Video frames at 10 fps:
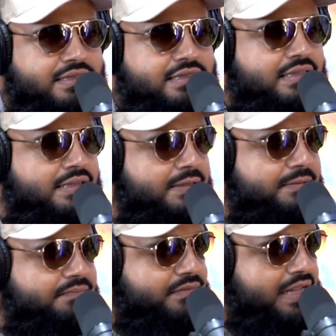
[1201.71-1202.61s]
Yeah.
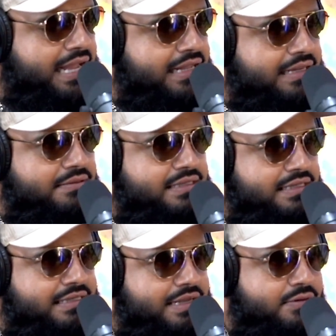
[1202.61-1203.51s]
And
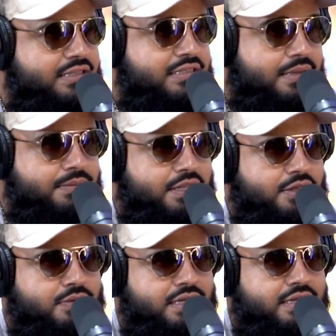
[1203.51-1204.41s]
since they were the Soviet
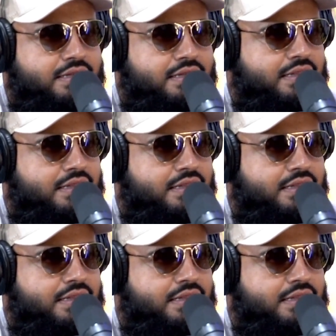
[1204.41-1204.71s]
Union,